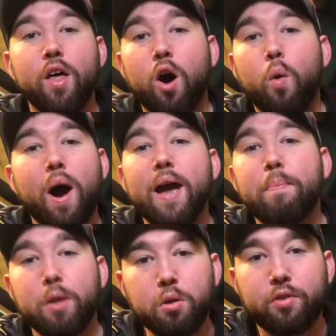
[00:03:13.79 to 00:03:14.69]
the Hawaii
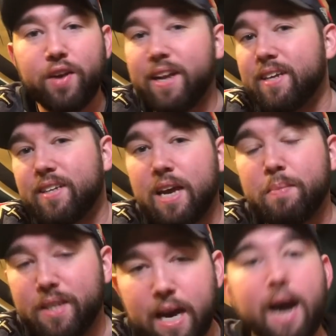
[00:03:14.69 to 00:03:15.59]
Blues fan. His
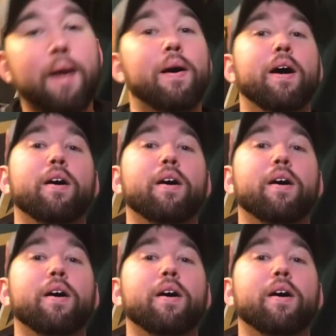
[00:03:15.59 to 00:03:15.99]
name is Guy.